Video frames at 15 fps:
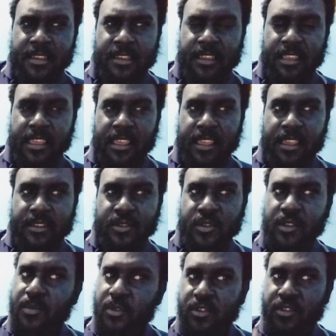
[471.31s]
Yeah. So
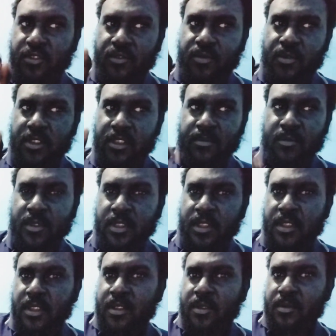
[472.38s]
suppose you walking
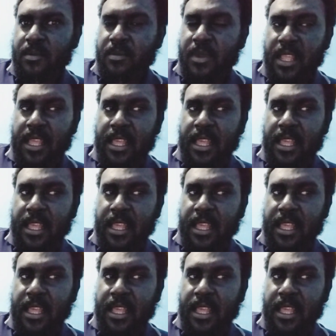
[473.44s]
on